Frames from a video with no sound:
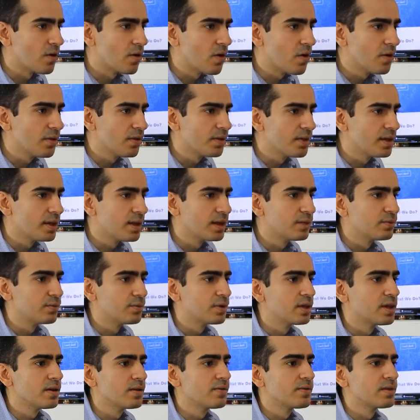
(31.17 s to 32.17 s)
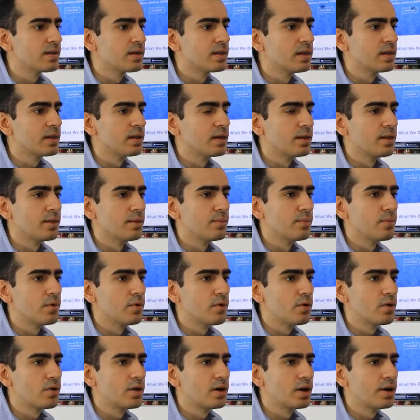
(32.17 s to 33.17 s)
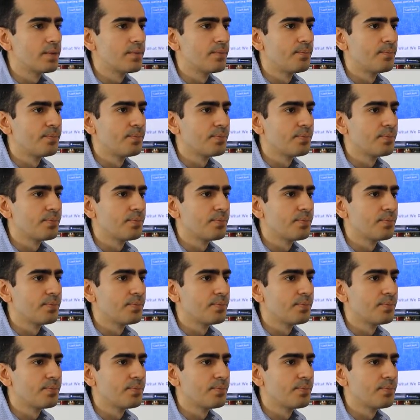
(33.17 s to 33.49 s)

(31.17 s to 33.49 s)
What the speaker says: audit, whatever, learn more.